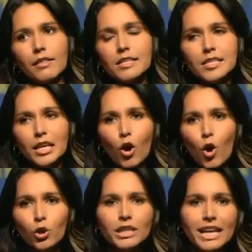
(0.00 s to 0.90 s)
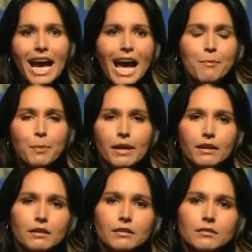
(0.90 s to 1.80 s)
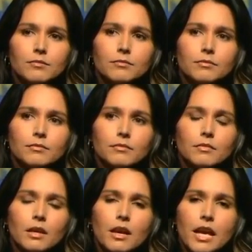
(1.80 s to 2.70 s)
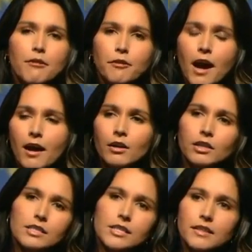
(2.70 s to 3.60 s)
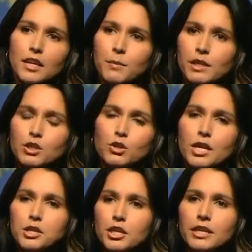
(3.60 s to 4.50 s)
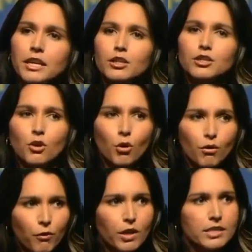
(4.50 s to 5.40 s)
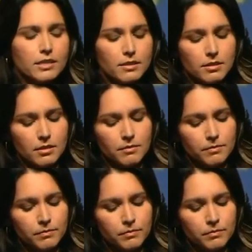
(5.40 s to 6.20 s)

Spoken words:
This can only happen if Congress and the administration hears your voices.